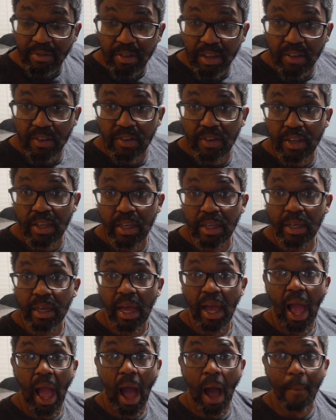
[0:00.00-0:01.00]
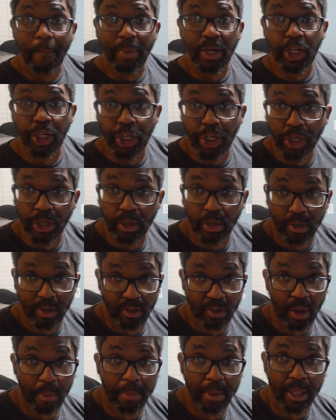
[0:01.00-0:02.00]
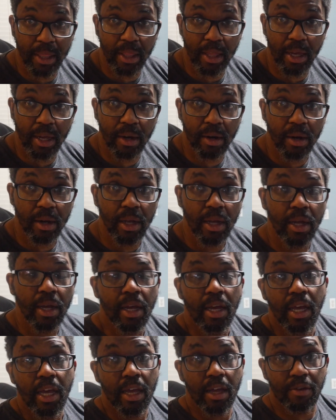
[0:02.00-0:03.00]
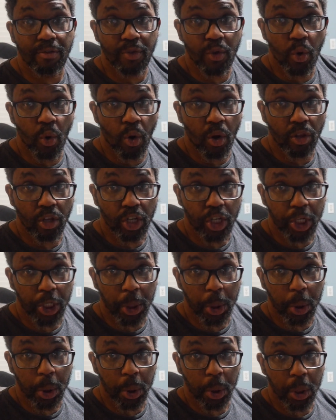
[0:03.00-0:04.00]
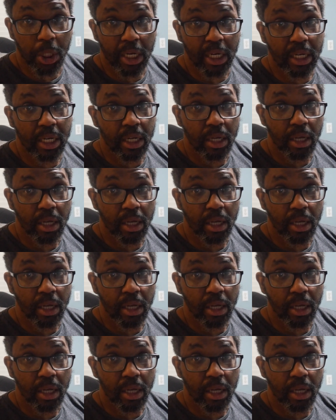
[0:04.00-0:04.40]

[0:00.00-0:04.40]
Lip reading: to see how much sugar is up in there. If you're on a strict